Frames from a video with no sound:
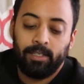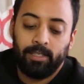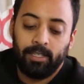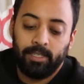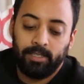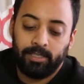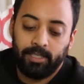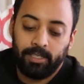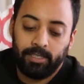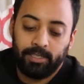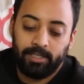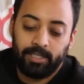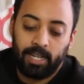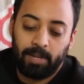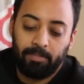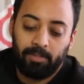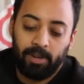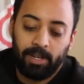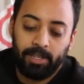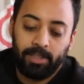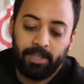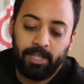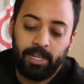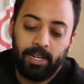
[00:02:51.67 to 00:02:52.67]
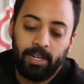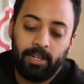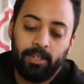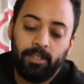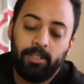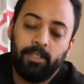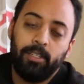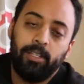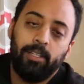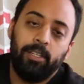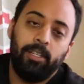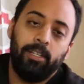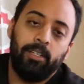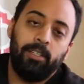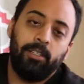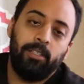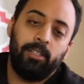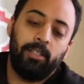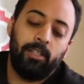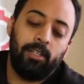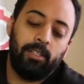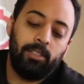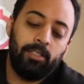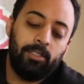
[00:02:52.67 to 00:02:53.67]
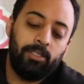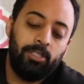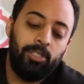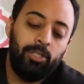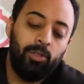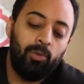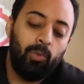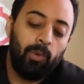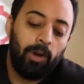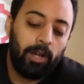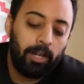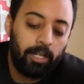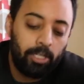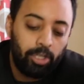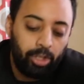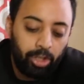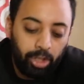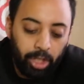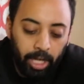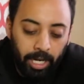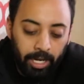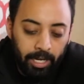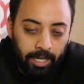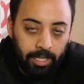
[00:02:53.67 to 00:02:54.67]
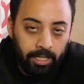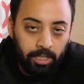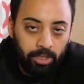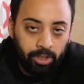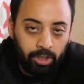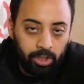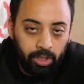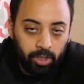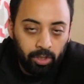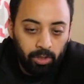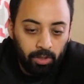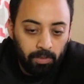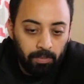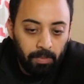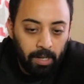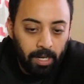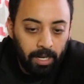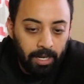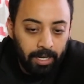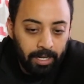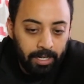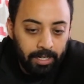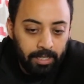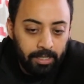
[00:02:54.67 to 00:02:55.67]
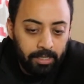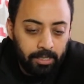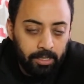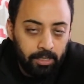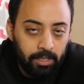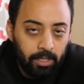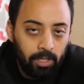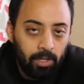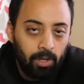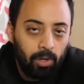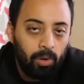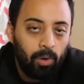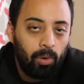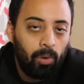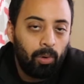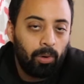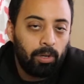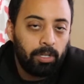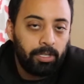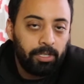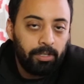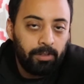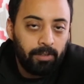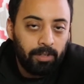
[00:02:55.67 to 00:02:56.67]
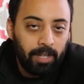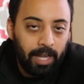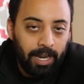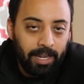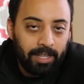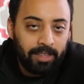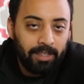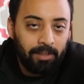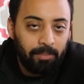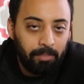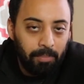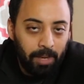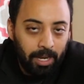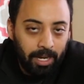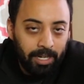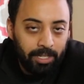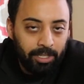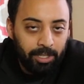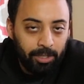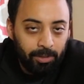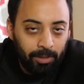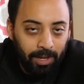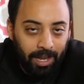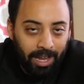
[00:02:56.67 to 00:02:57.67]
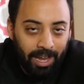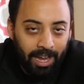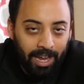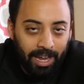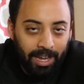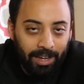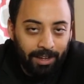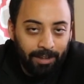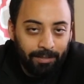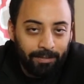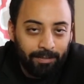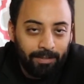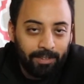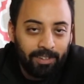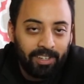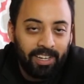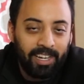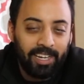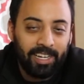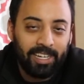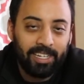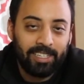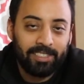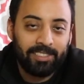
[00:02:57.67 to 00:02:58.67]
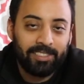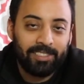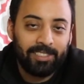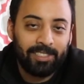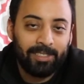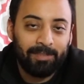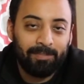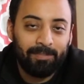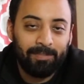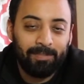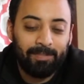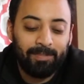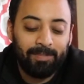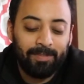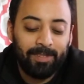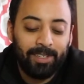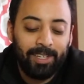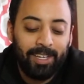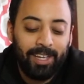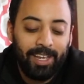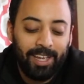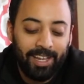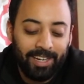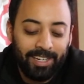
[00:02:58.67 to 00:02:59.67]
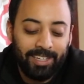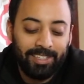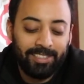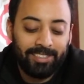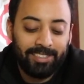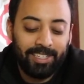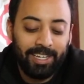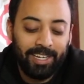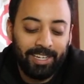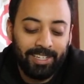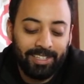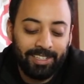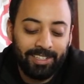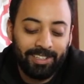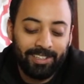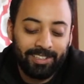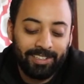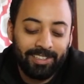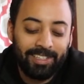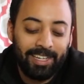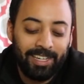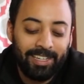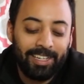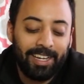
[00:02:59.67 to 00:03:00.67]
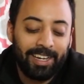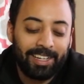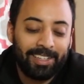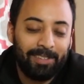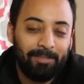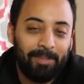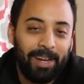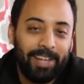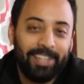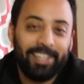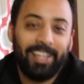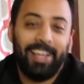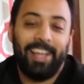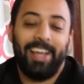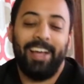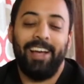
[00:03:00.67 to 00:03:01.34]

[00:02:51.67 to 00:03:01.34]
They say stop right there. Do you want to change your mind? Or do you like the mind you have? I ask them. And they say they like the mind they